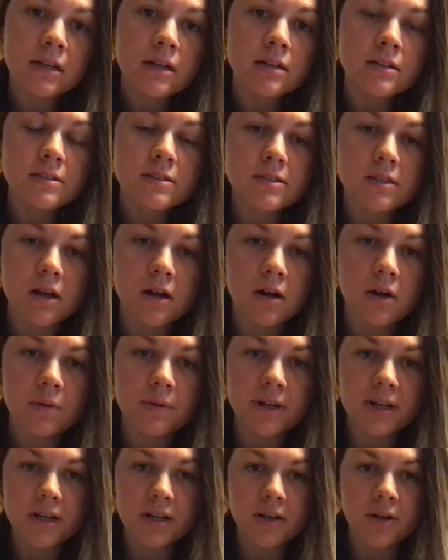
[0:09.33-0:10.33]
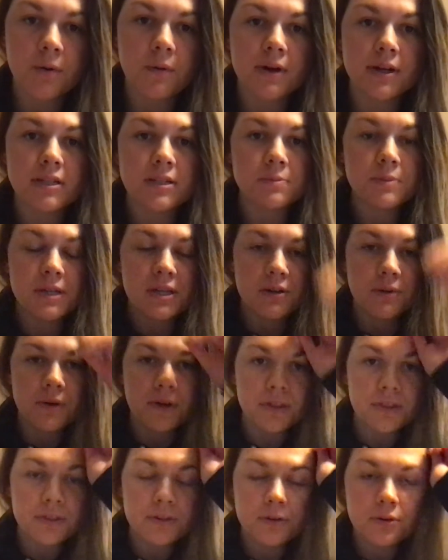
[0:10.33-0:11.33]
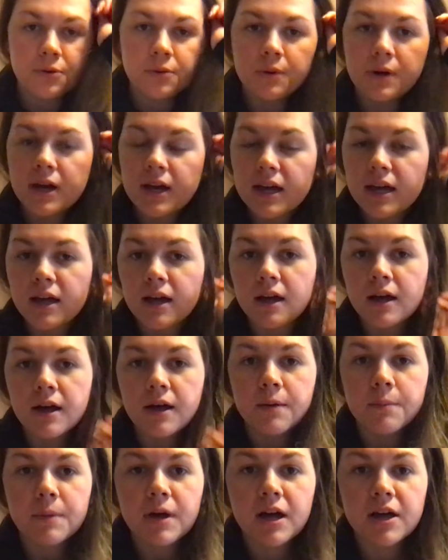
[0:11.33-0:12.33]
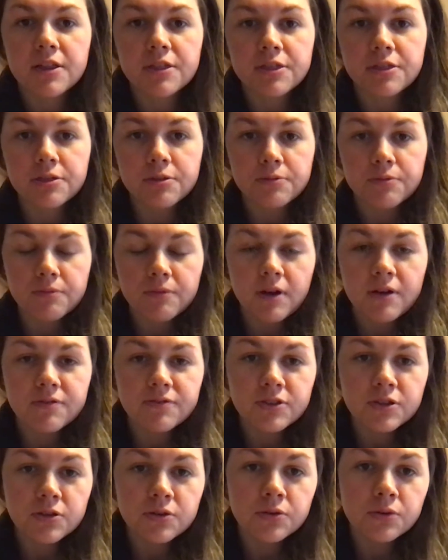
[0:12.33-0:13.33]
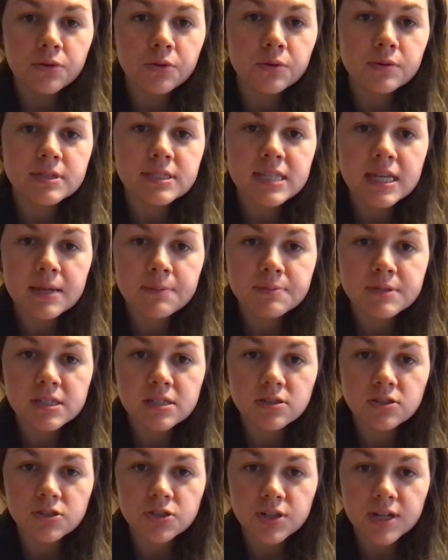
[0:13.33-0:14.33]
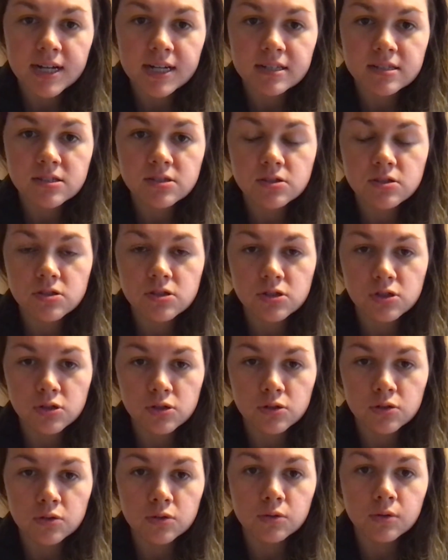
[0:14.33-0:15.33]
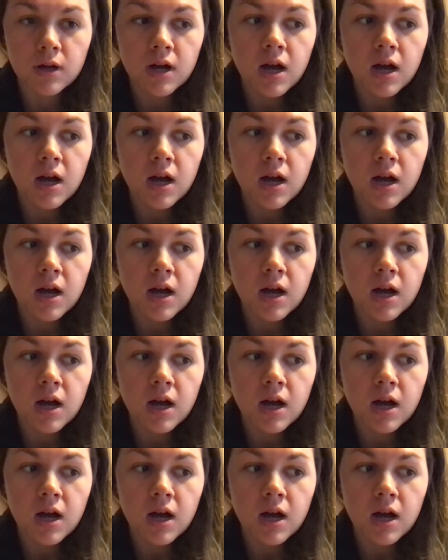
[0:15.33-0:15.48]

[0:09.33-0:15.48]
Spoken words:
So we are going to be going through a few tips and tricks to